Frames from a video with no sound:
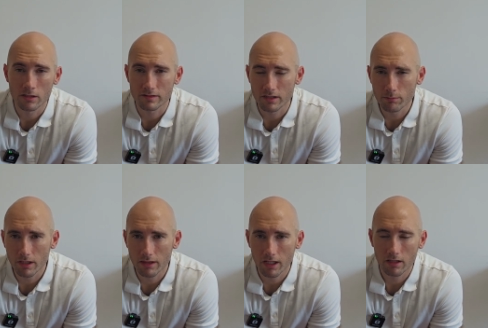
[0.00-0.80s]
Still
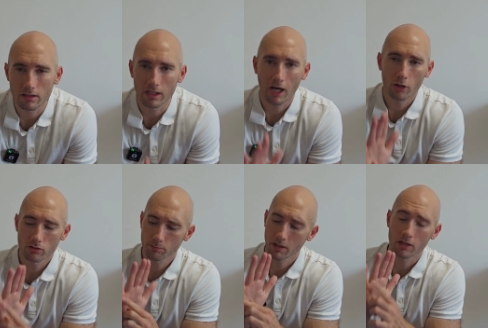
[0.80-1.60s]
maintain the
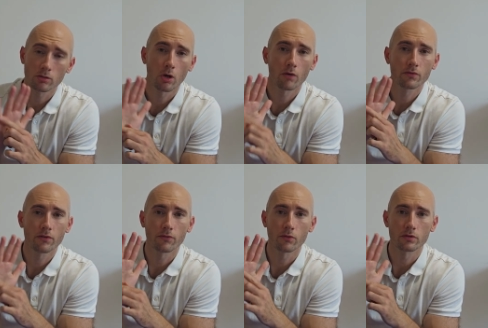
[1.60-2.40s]
outer part of
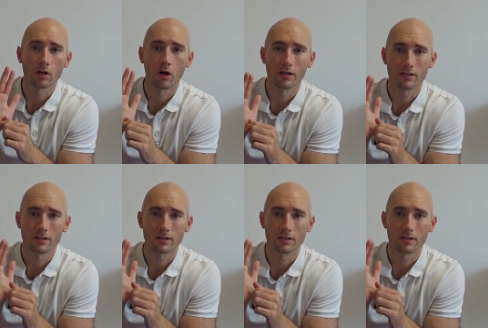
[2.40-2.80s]
the foot